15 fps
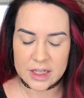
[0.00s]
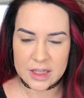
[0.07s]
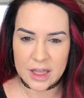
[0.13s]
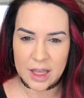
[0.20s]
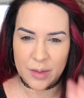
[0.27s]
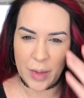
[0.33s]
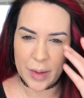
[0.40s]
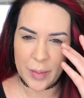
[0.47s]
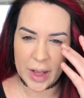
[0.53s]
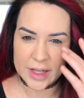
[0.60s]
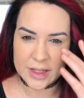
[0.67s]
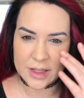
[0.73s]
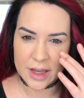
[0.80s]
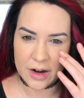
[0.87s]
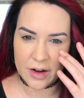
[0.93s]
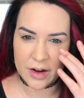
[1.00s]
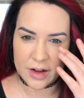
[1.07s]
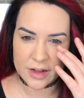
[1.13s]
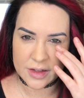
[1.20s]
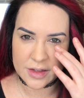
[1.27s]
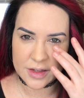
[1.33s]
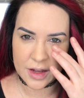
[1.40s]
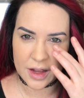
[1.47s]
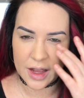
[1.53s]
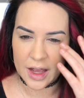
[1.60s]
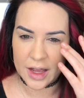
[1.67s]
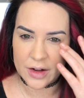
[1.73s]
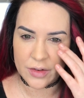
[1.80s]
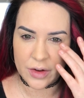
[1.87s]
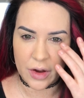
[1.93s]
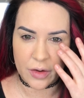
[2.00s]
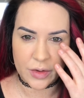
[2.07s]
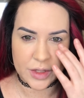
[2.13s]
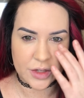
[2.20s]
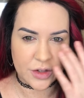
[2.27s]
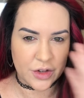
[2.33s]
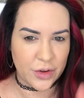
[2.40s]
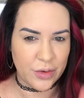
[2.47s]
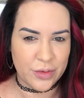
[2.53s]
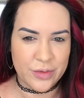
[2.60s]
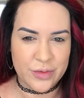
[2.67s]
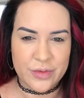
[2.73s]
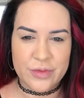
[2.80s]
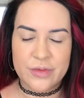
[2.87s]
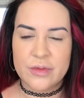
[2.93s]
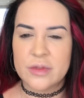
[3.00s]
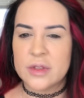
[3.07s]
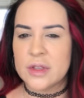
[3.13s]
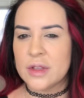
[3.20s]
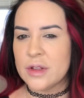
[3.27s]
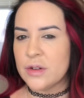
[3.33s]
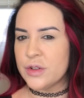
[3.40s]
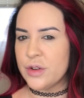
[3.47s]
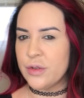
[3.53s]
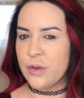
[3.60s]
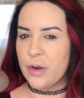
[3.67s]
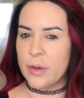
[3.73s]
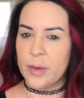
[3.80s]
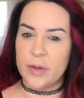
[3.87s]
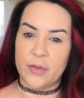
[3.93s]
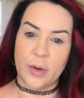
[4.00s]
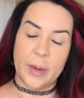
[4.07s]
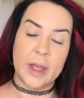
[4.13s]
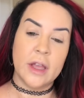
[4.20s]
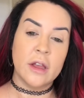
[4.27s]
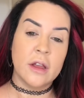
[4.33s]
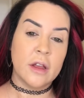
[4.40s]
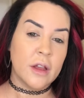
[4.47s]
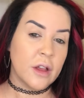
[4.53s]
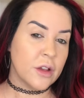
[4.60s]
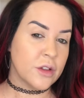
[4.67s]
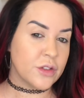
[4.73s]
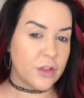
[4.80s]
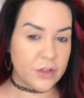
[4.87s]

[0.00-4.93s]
like my mascara and stuff, I don't know, it's a little too creamy for me. So